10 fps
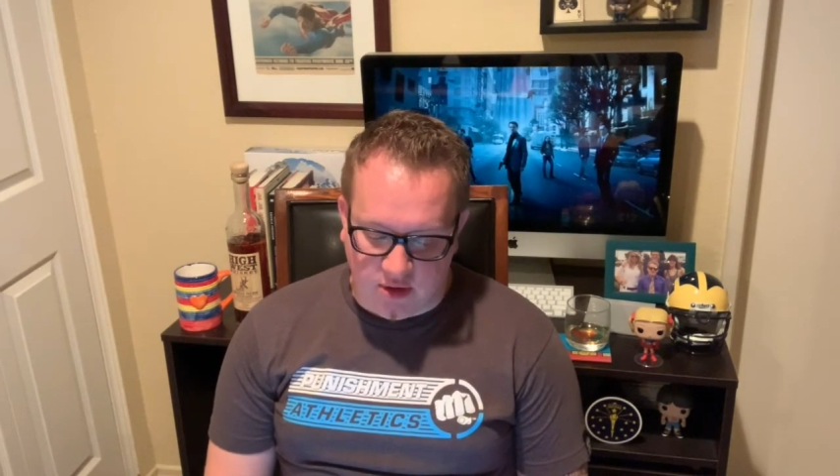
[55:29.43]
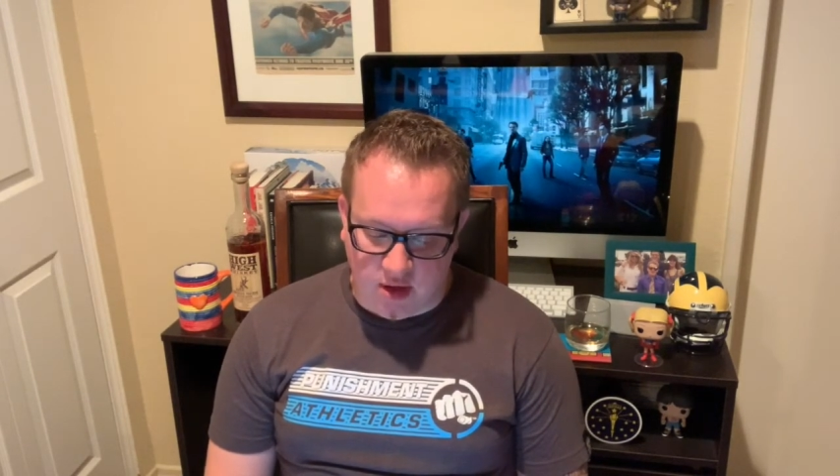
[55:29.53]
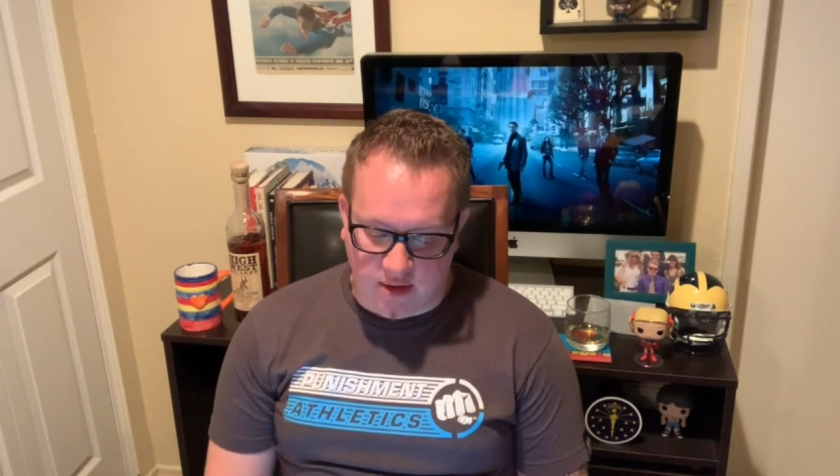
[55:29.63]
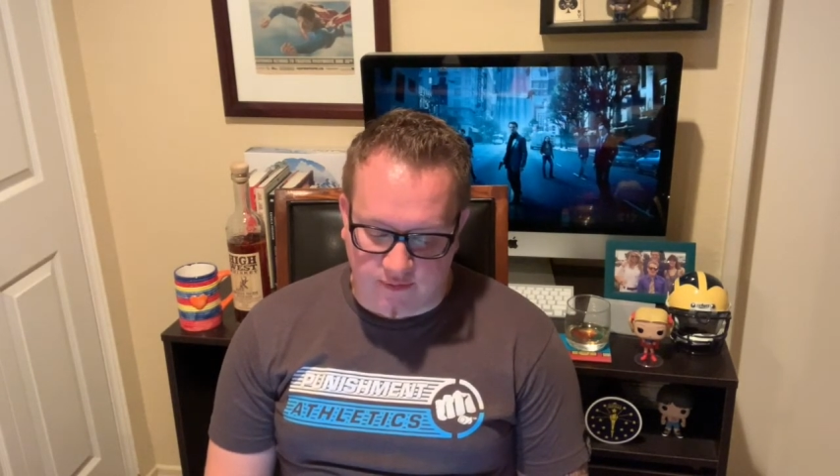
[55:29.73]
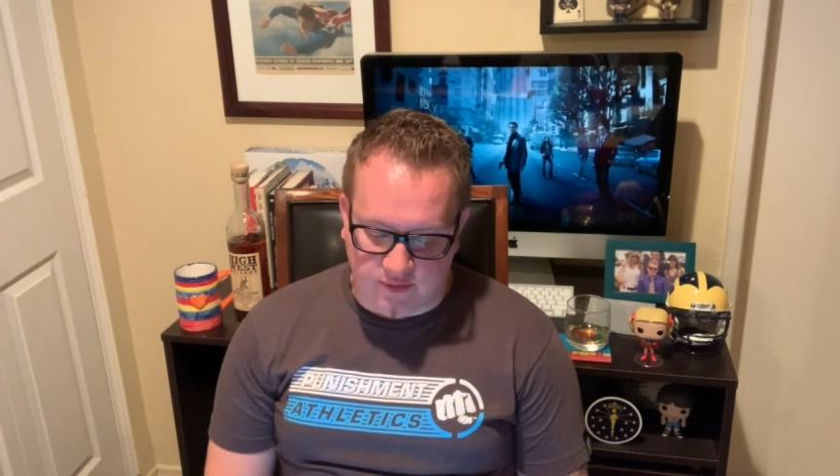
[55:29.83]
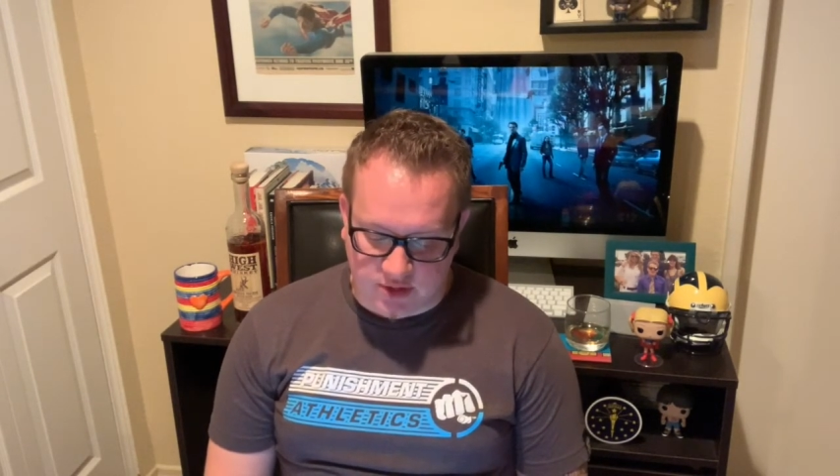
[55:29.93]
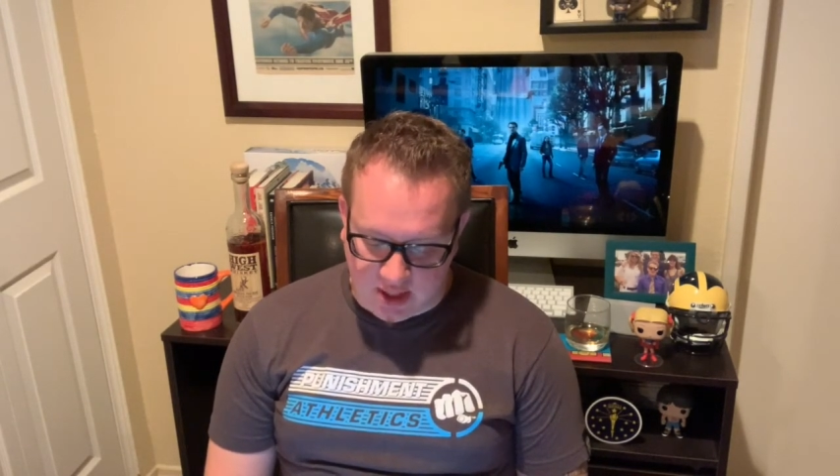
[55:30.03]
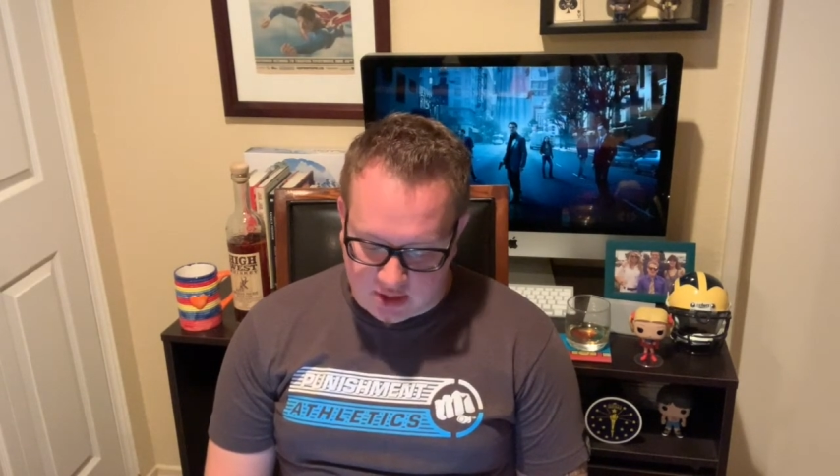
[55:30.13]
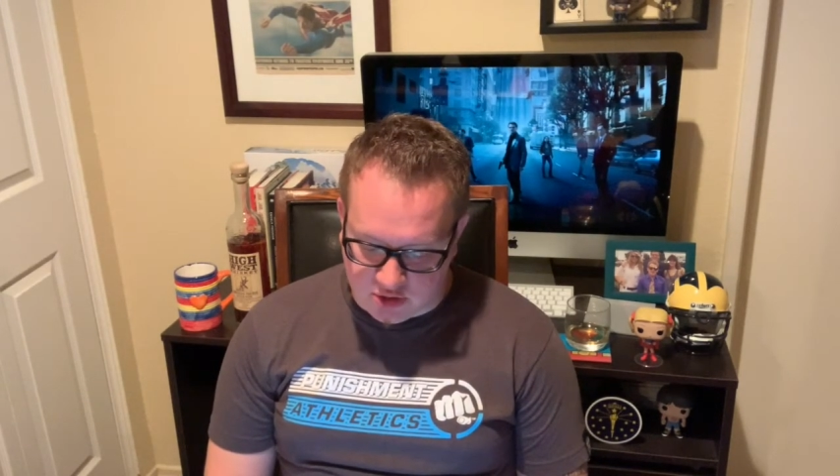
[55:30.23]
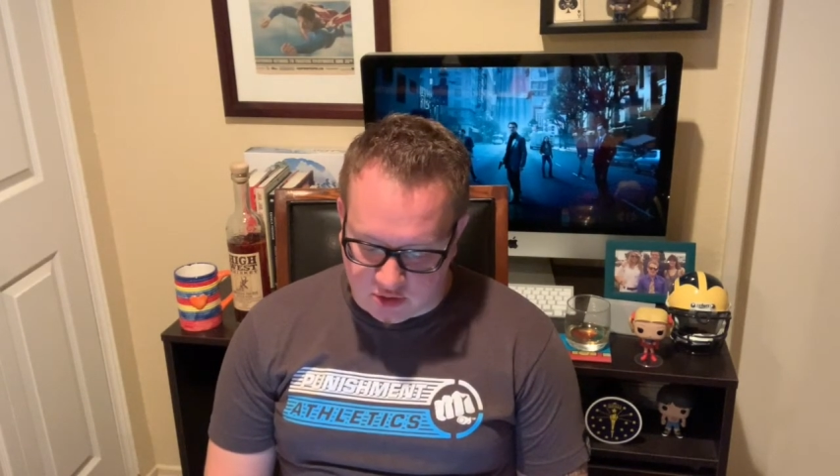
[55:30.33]
of
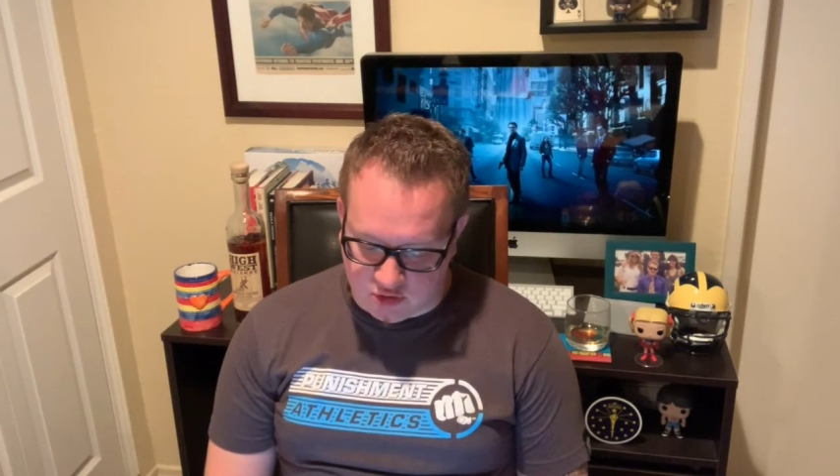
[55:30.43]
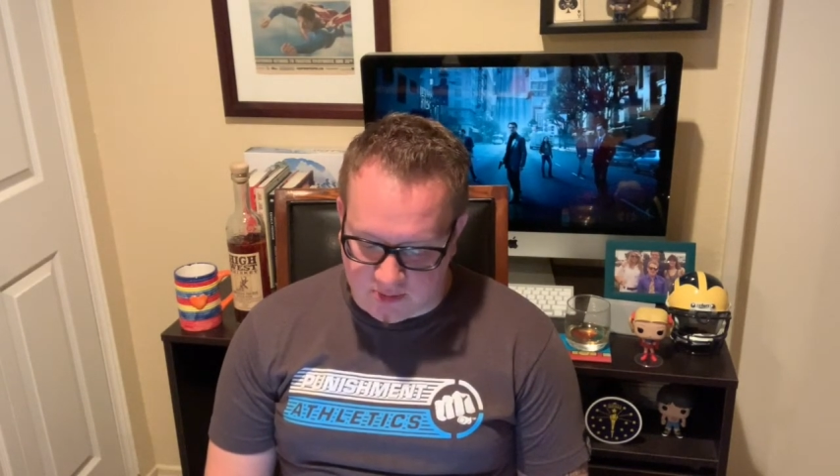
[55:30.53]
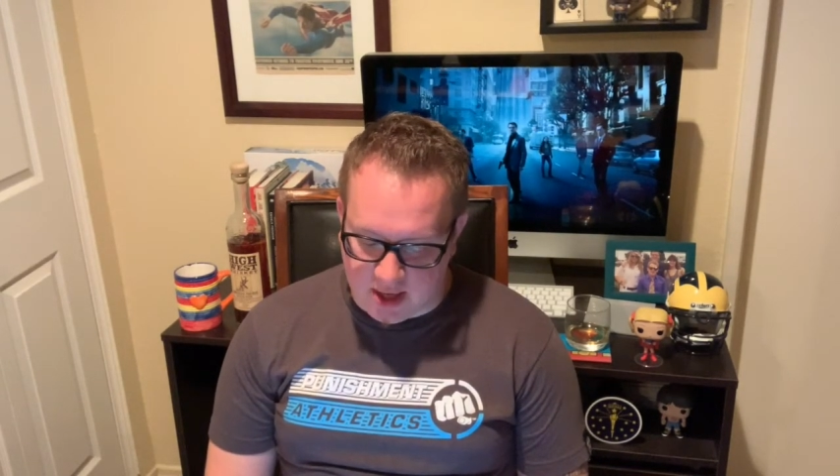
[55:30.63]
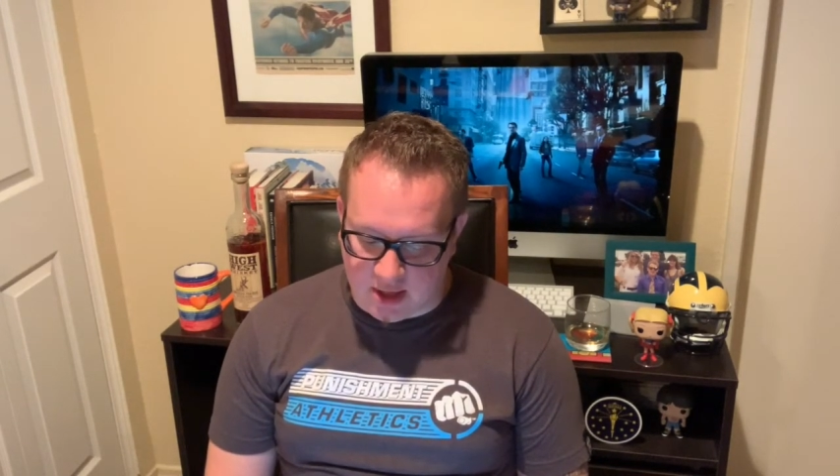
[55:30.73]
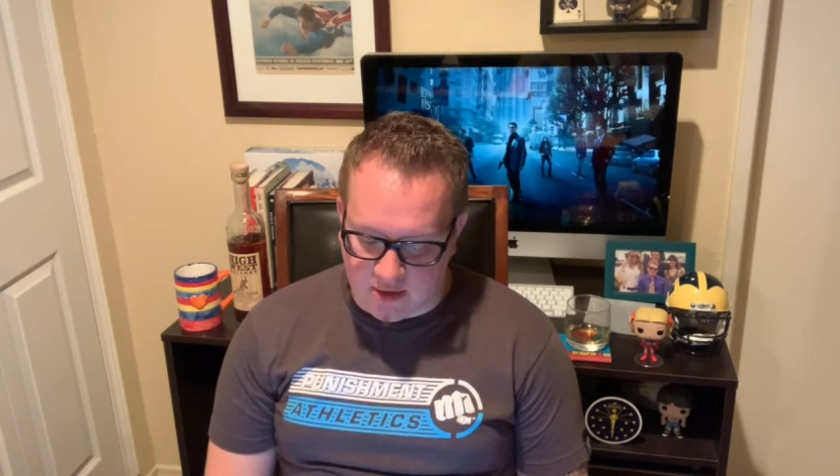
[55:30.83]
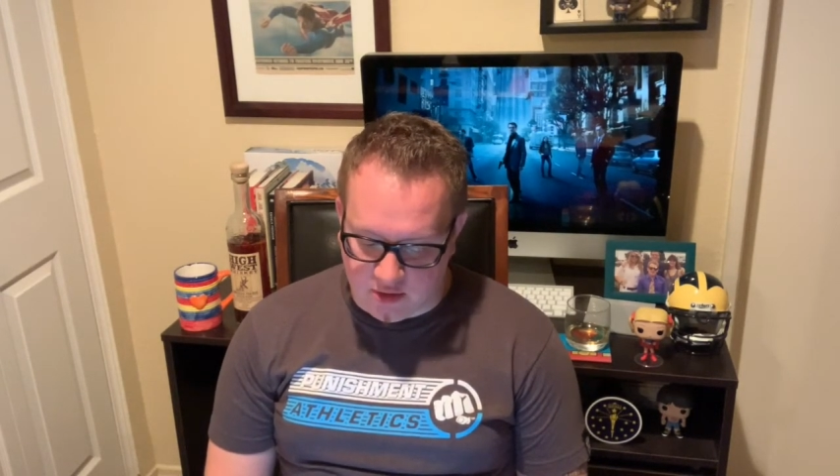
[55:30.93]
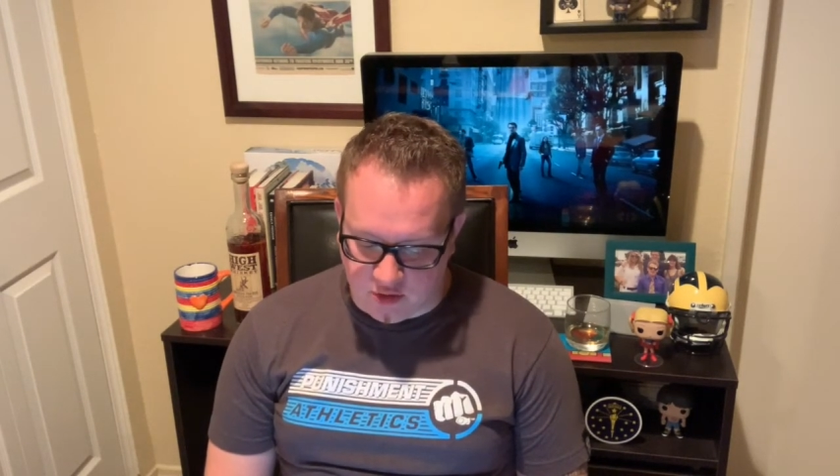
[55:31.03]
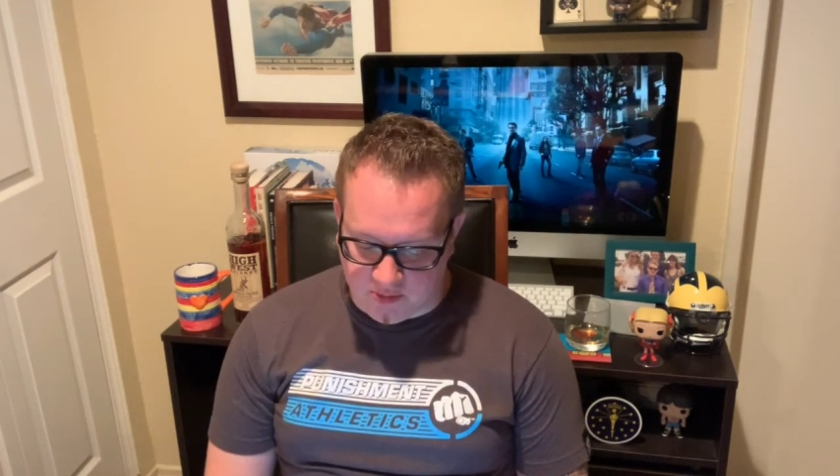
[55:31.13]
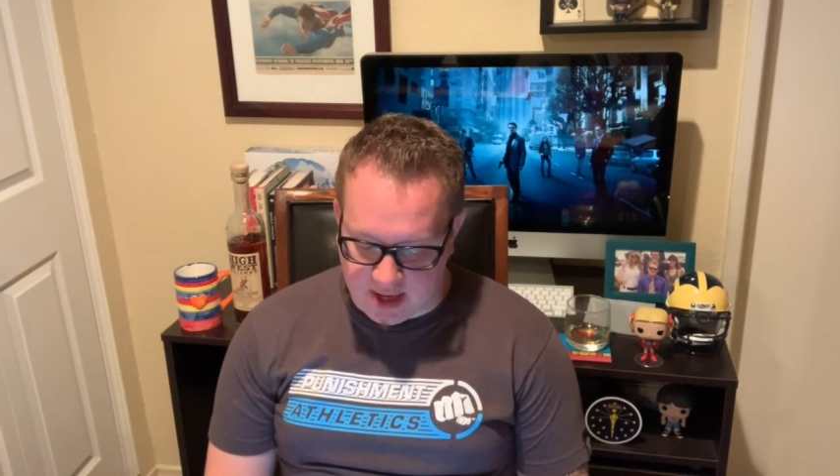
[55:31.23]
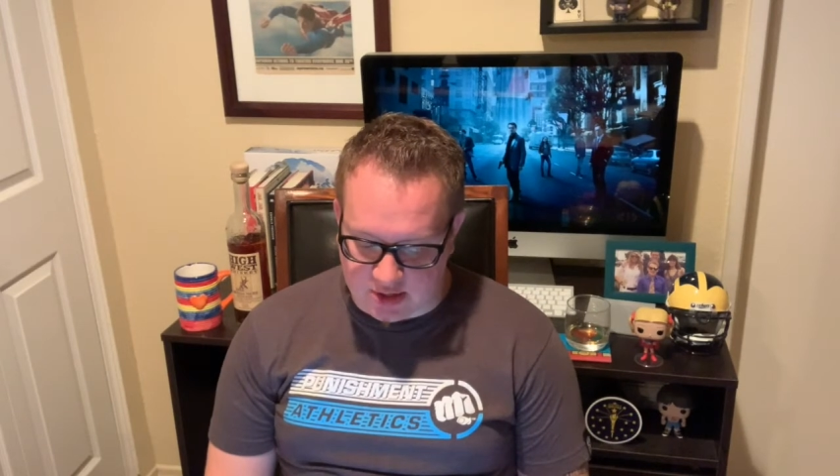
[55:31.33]
teenage girls by another
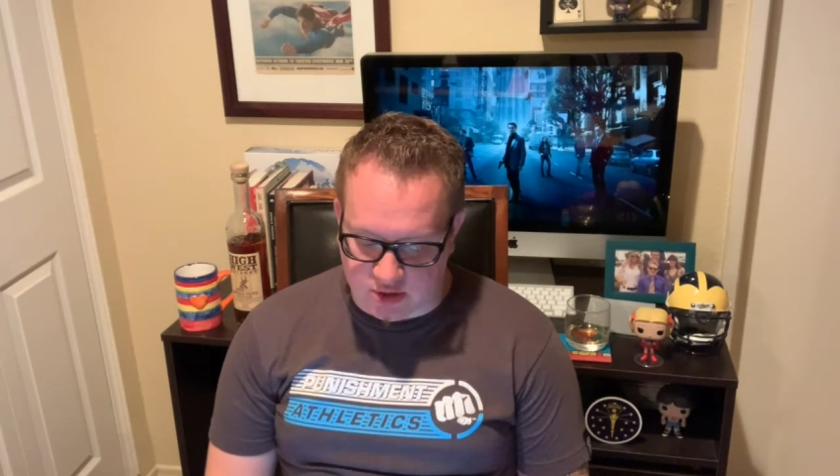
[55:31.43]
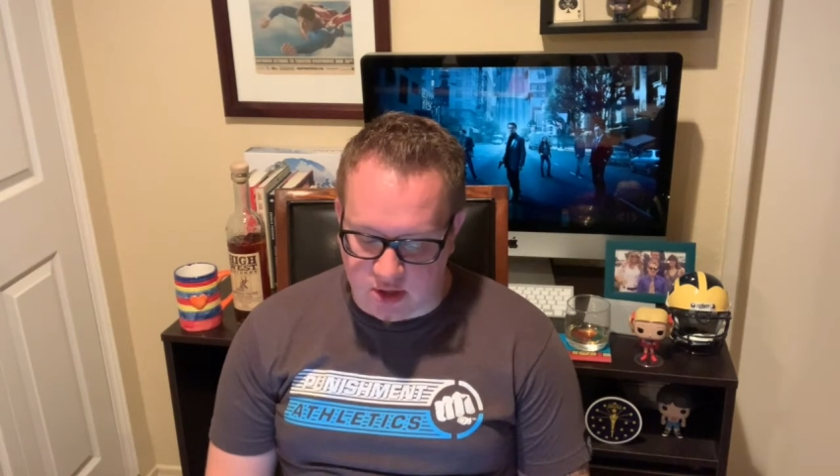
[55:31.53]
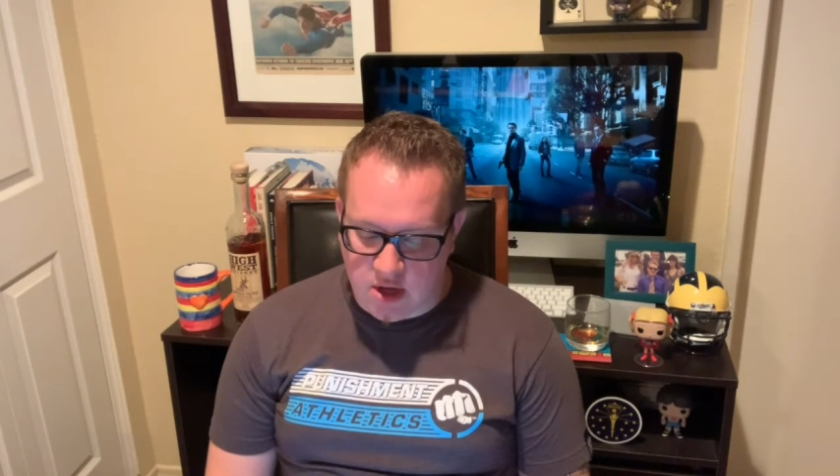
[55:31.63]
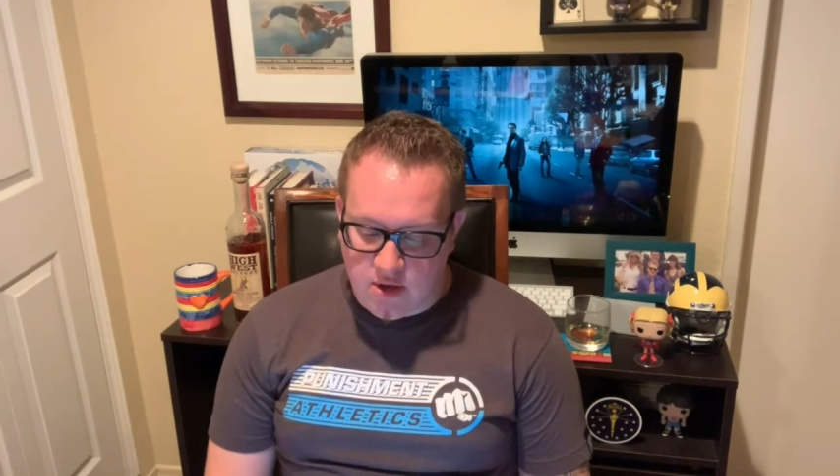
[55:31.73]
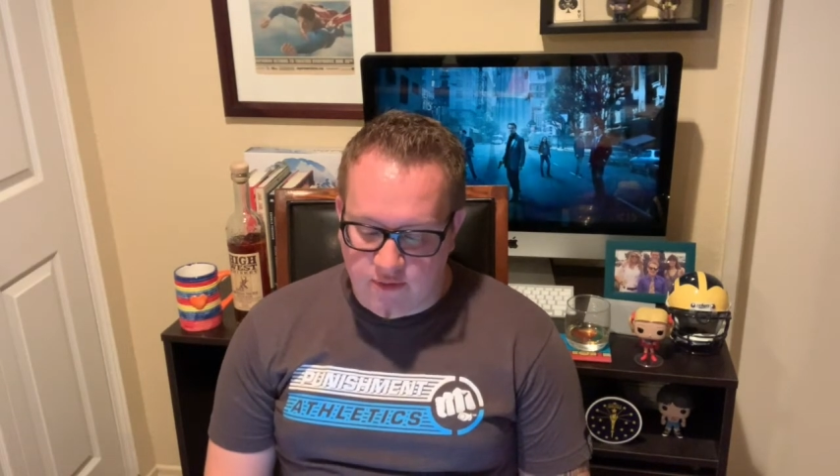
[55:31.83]
youth pastor,